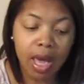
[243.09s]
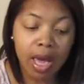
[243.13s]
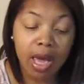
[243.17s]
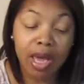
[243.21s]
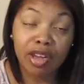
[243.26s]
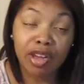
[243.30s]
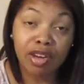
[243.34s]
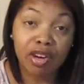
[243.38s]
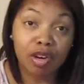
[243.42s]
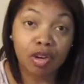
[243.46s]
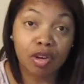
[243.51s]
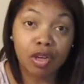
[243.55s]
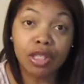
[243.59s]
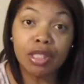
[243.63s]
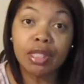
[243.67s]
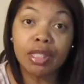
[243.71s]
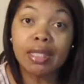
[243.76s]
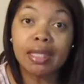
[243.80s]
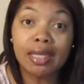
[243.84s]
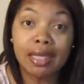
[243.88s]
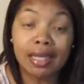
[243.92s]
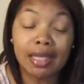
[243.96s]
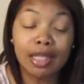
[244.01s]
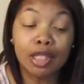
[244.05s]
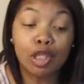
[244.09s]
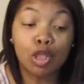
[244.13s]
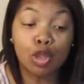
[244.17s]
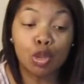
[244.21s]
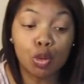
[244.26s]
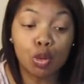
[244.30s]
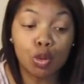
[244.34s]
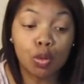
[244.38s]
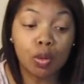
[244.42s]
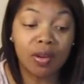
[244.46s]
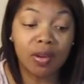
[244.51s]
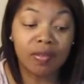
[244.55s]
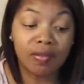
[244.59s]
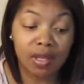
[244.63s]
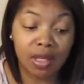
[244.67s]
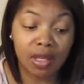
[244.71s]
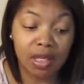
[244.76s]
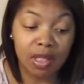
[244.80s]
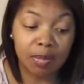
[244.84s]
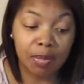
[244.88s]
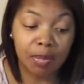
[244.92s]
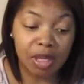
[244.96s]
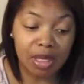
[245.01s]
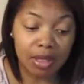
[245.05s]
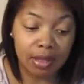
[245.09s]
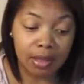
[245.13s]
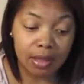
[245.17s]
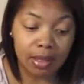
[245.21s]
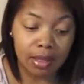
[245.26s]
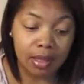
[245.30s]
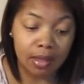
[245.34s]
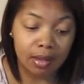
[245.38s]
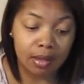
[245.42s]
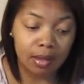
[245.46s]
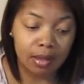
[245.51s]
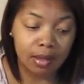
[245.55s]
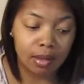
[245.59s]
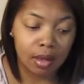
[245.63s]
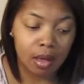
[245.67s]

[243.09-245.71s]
And you're going to need 2 of these pieces,